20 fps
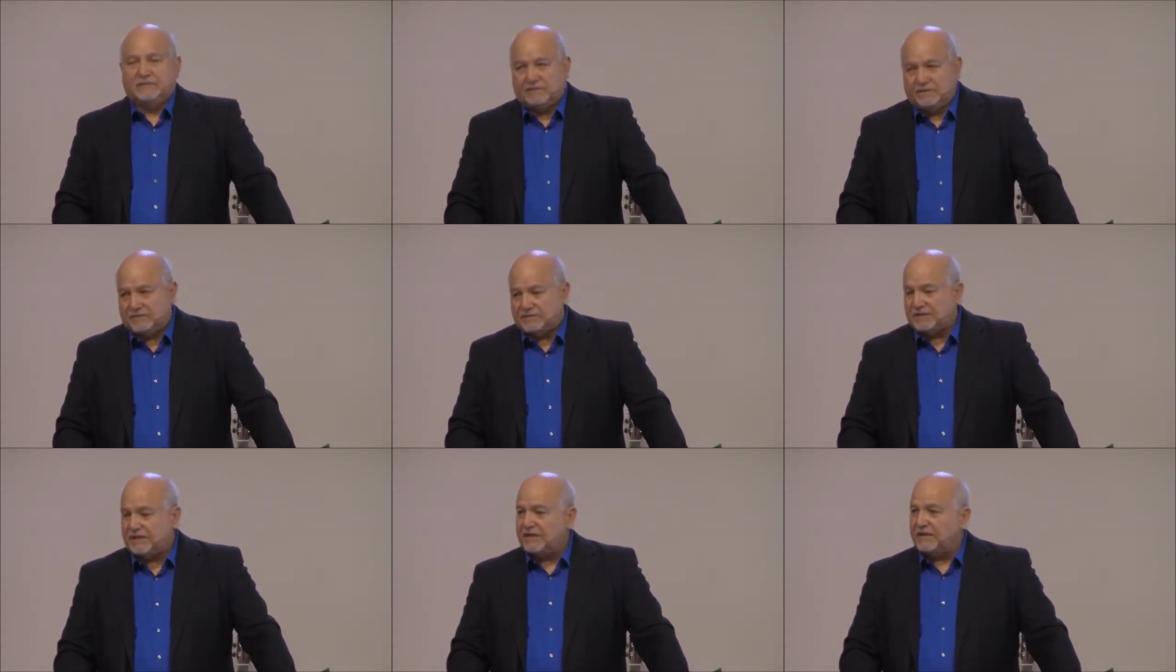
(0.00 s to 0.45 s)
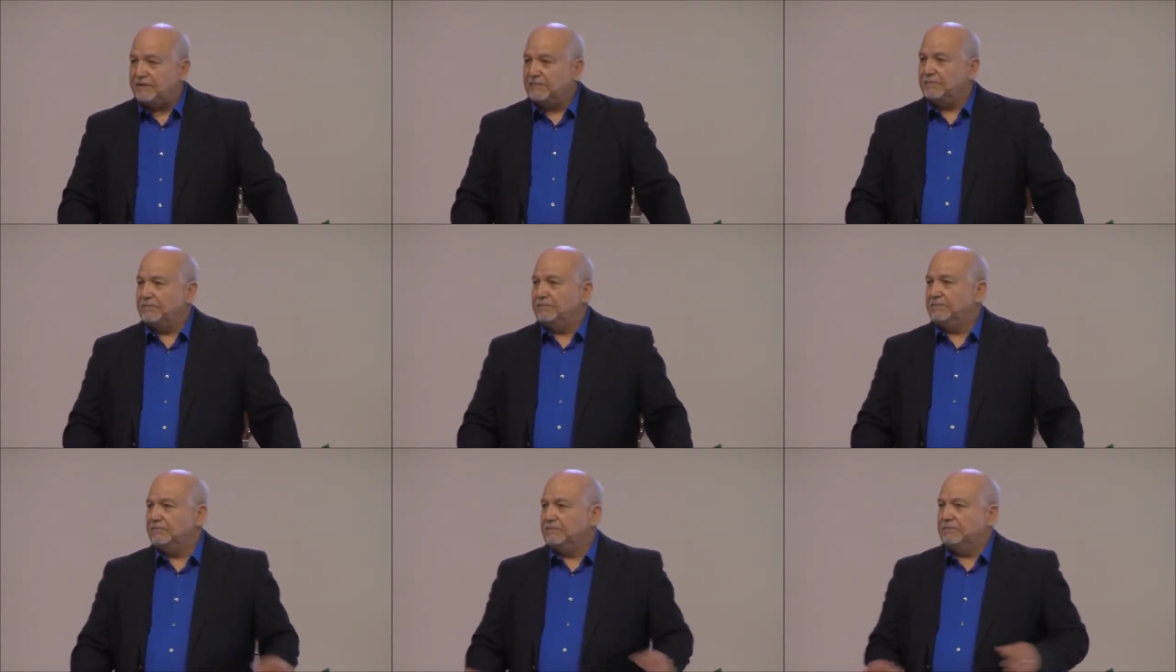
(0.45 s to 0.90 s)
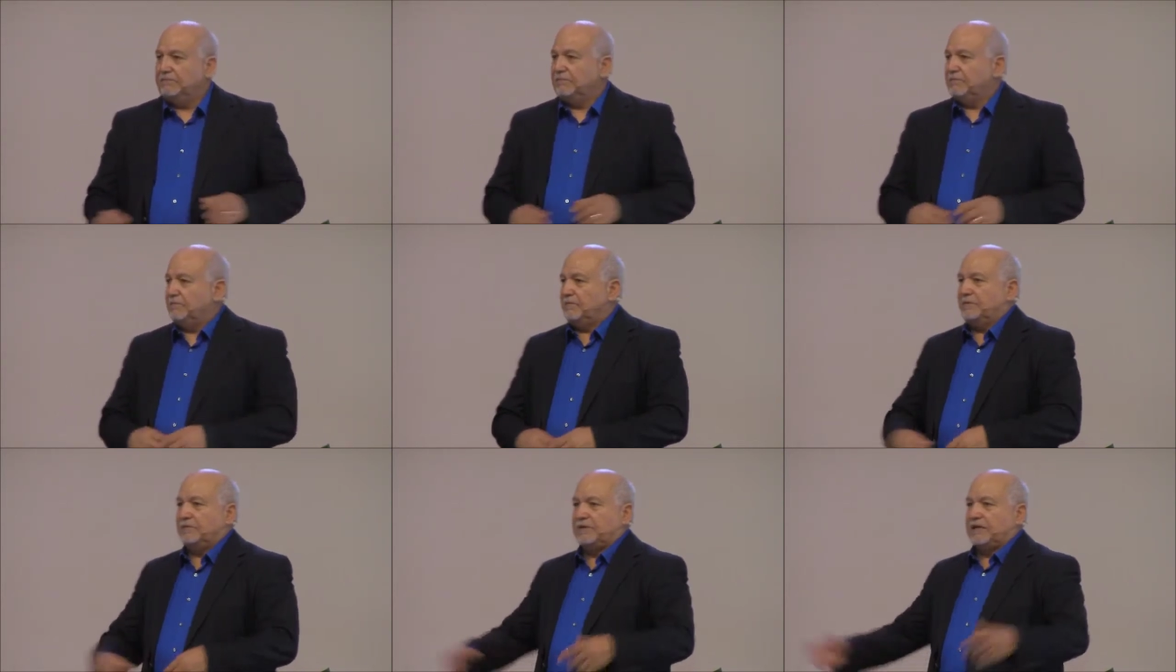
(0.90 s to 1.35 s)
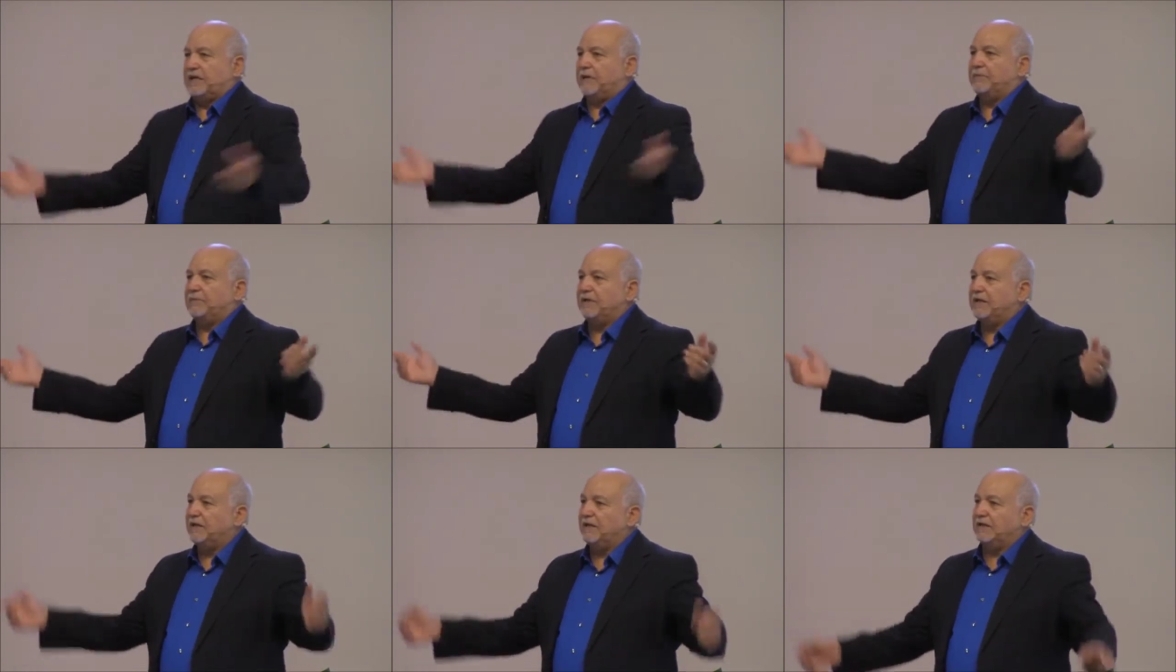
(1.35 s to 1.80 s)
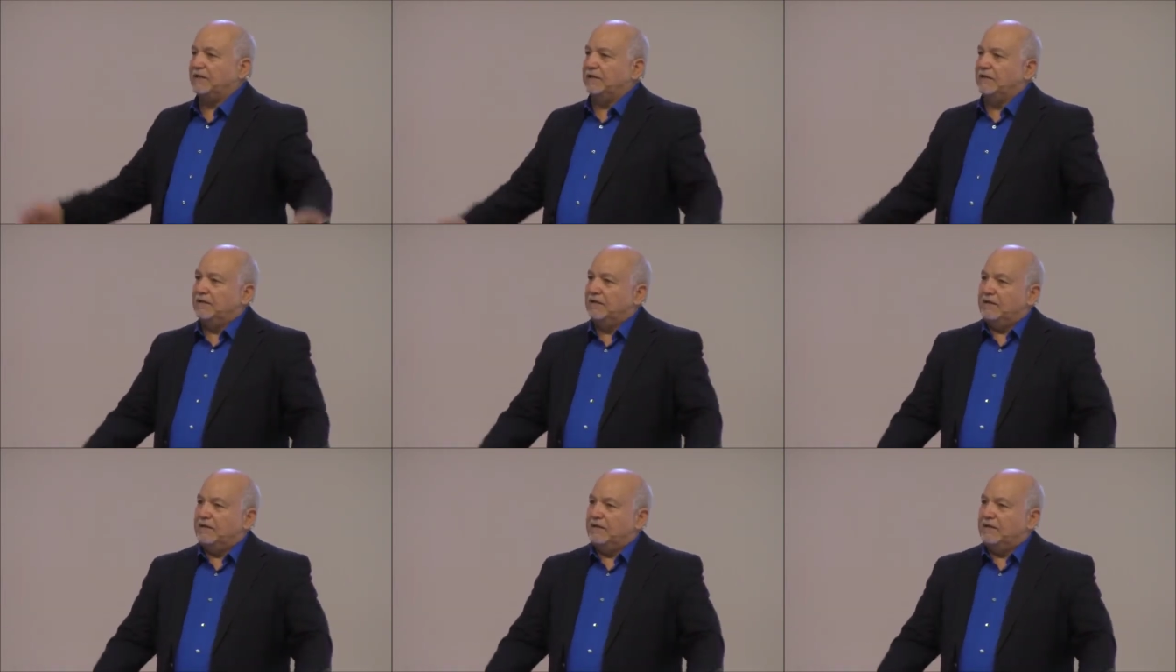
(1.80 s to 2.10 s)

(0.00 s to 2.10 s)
Shut up. Kept eating.